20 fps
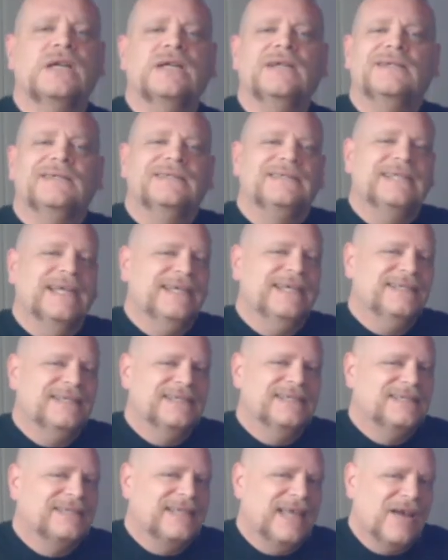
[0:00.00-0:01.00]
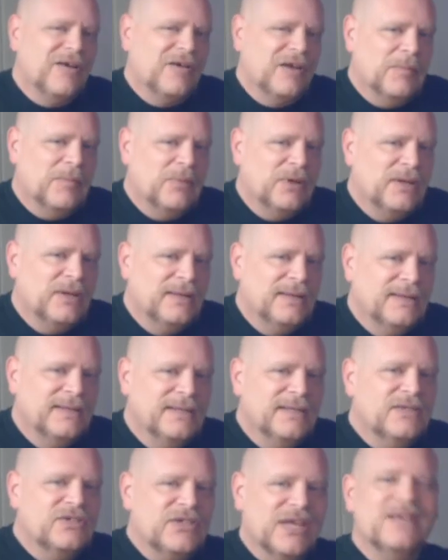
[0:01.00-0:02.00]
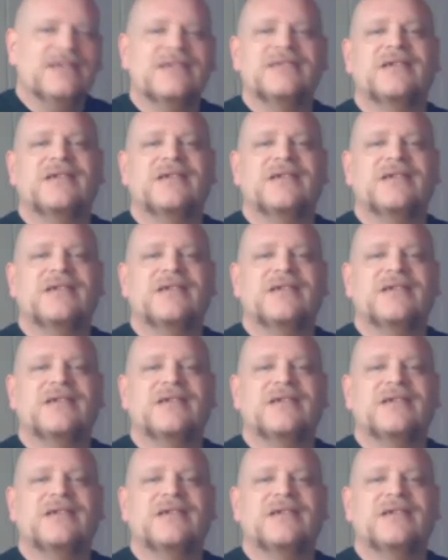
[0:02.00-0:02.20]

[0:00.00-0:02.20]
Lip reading: Change is scary, but change